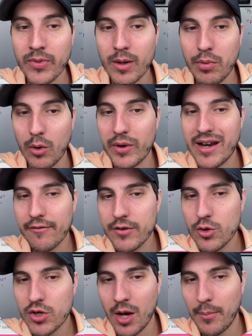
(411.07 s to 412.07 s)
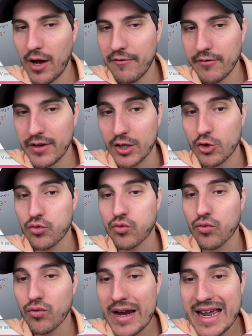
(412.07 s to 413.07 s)
But whenever you come off of a
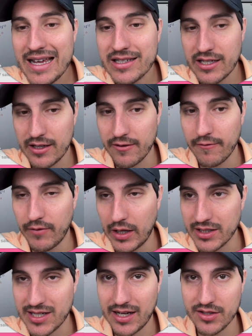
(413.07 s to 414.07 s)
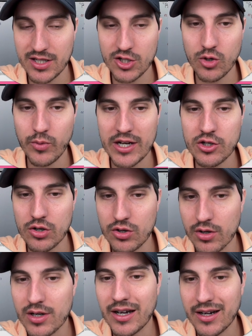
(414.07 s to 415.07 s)
crazy volatile situation, you're
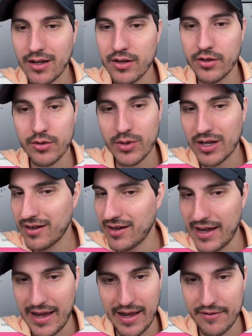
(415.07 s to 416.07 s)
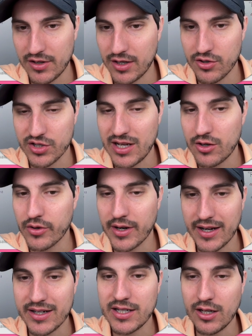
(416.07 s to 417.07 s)
gonna have to understand you're
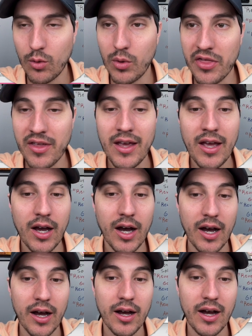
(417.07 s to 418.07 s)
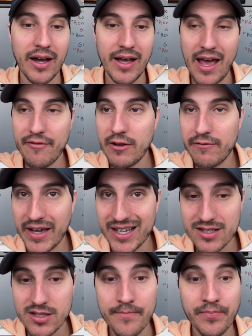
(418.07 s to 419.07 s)
gonna deal with a heavy
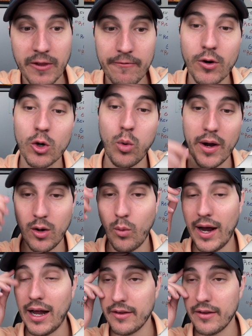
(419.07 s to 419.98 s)
VIX for quite a while,